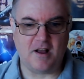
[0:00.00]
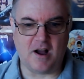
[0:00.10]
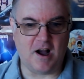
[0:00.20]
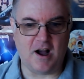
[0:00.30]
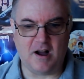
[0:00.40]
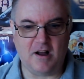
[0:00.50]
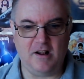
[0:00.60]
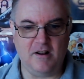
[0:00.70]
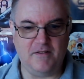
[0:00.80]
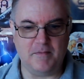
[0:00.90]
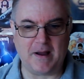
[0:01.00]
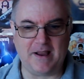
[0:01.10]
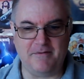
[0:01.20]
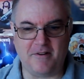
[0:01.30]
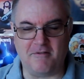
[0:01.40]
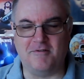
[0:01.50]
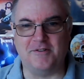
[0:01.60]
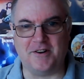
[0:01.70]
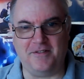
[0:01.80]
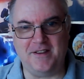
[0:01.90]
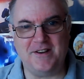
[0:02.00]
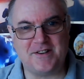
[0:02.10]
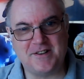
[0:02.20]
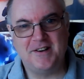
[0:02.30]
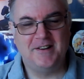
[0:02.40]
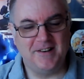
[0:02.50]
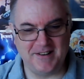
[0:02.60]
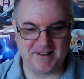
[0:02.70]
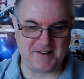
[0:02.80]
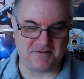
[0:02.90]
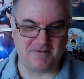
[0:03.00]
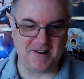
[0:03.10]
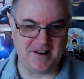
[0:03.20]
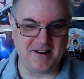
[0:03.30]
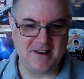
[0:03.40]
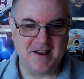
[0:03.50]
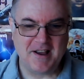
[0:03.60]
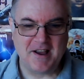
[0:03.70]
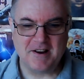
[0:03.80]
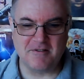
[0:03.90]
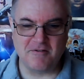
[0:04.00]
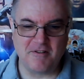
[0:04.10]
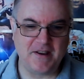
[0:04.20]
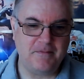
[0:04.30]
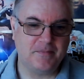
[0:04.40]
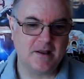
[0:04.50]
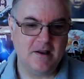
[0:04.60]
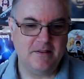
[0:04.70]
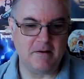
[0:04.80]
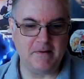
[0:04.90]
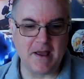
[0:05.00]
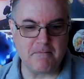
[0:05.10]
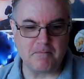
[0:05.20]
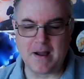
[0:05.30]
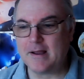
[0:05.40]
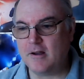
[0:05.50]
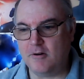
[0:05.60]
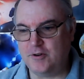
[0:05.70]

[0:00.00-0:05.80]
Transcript: I love the backing vocals on this. It's really groovy. Then we get Mango